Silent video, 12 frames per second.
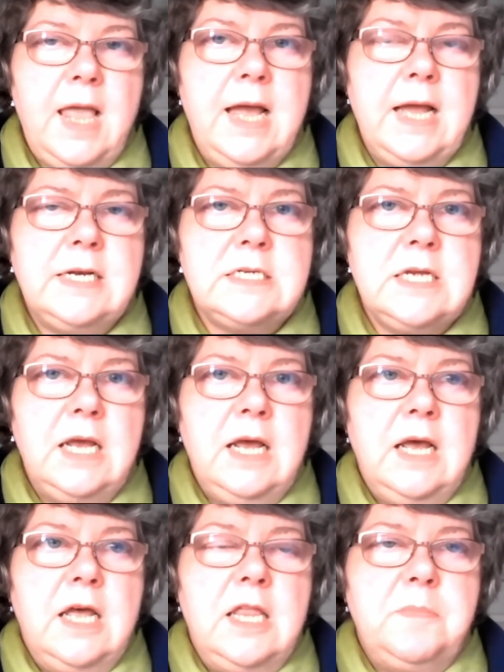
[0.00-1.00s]
And
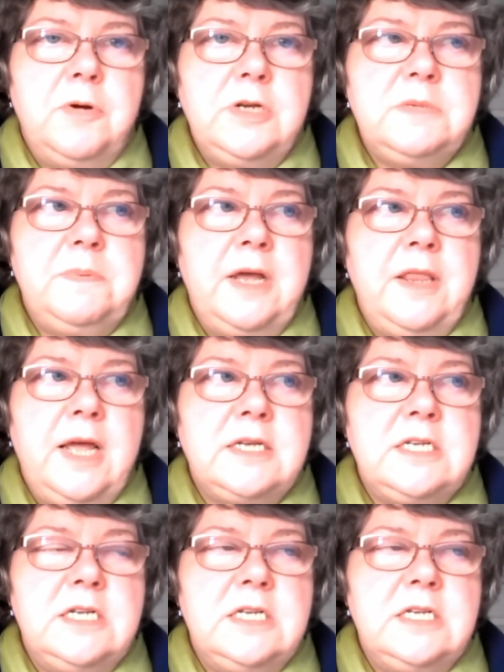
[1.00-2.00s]
the point about
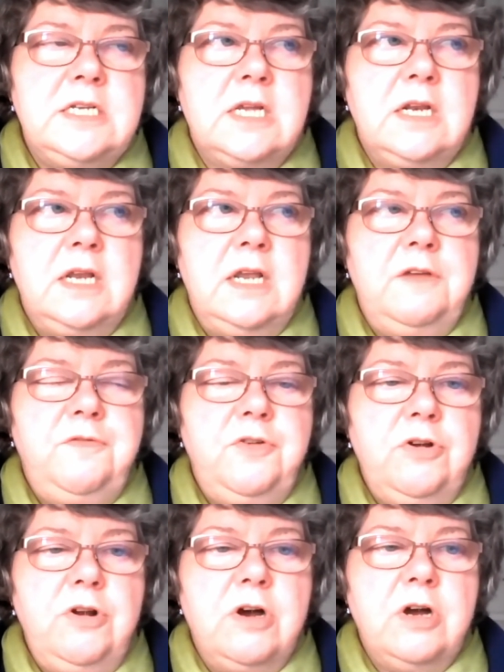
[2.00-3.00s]
that is that if
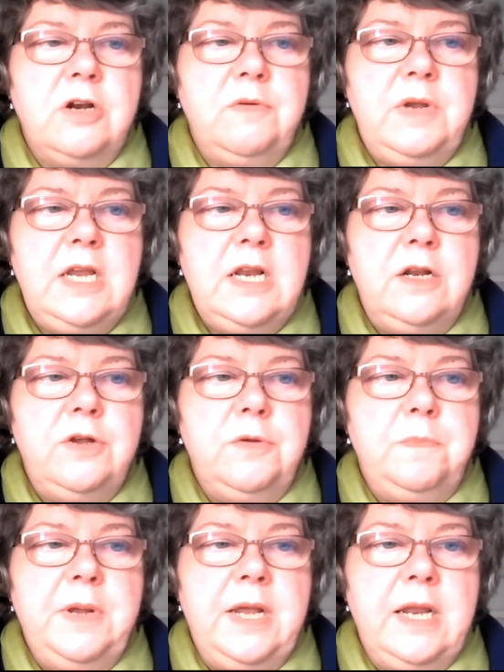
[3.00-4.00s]
you're not going to eat
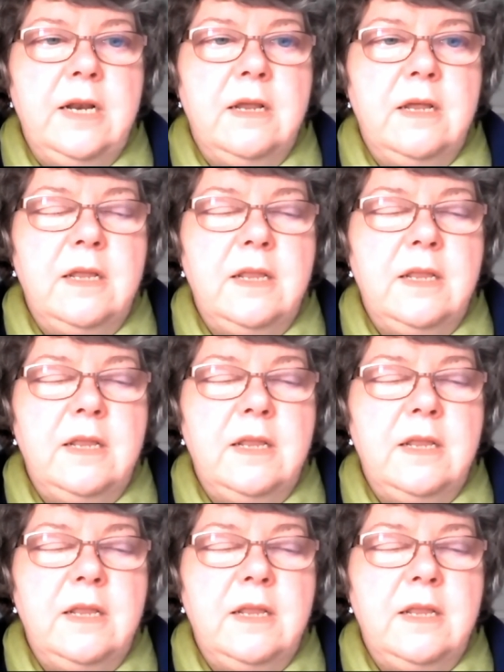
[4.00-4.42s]
lupin,